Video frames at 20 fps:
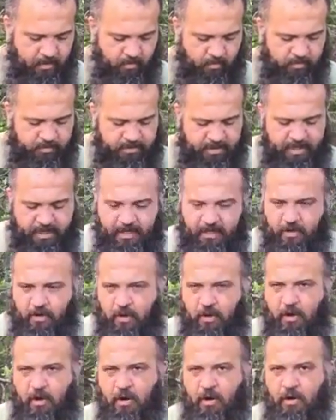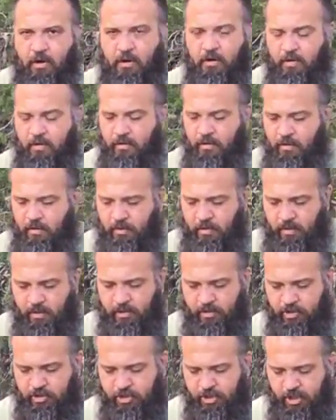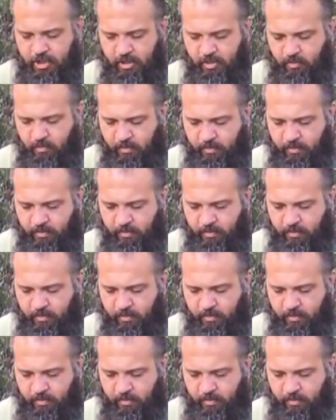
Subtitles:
We'll take our shell